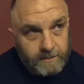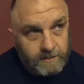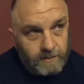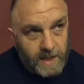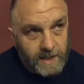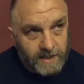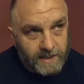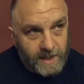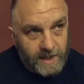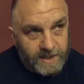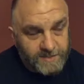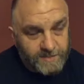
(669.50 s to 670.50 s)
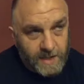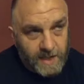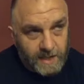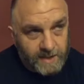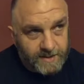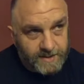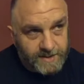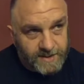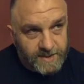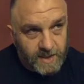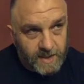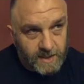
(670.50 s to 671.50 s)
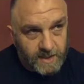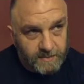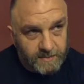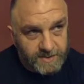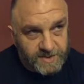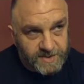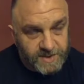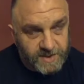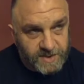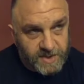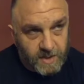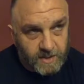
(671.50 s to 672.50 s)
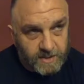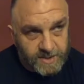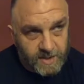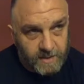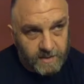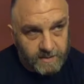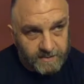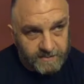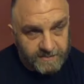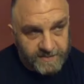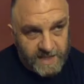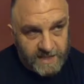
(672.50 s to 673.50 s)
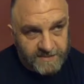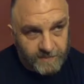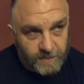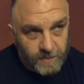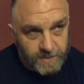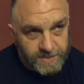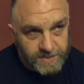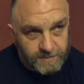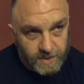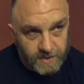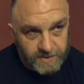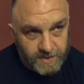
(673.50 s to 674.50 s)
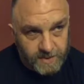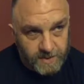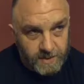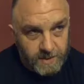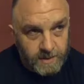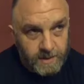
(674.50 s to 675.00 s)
recognized by his, he was in charge of Task Force Bruiser